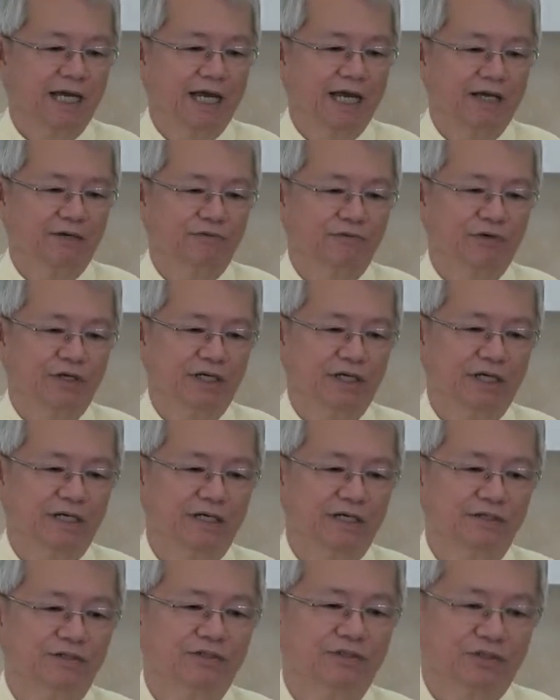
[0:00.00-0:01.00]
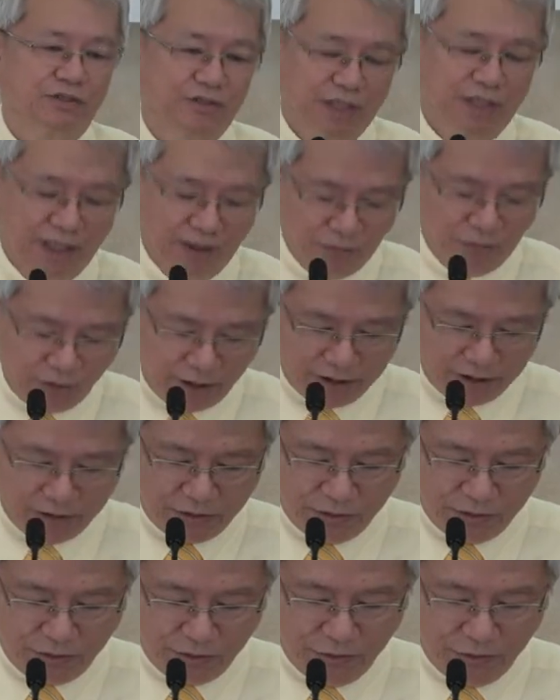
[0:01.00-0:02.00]
and we truly
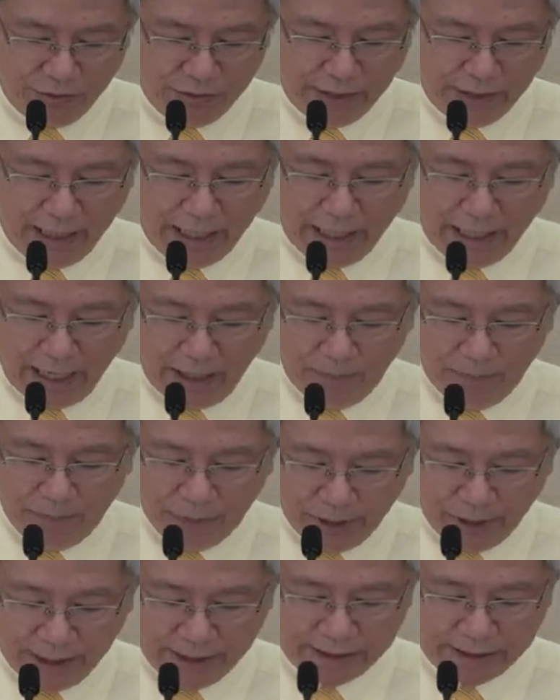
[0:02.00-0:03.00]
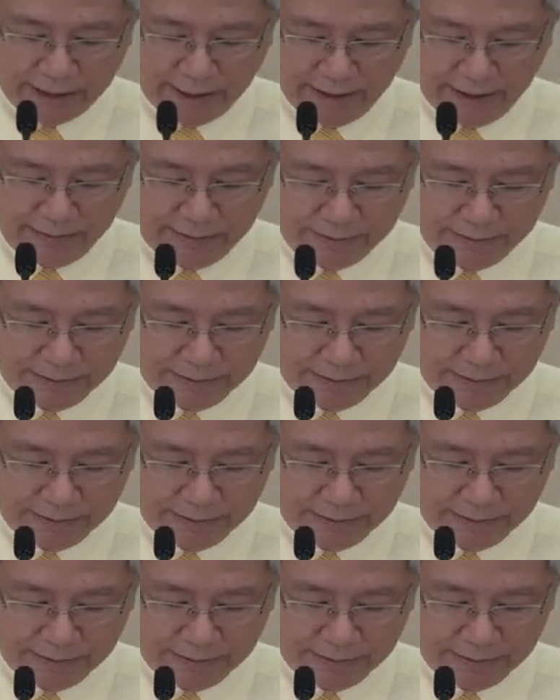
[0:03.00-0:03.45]
want to embrace it.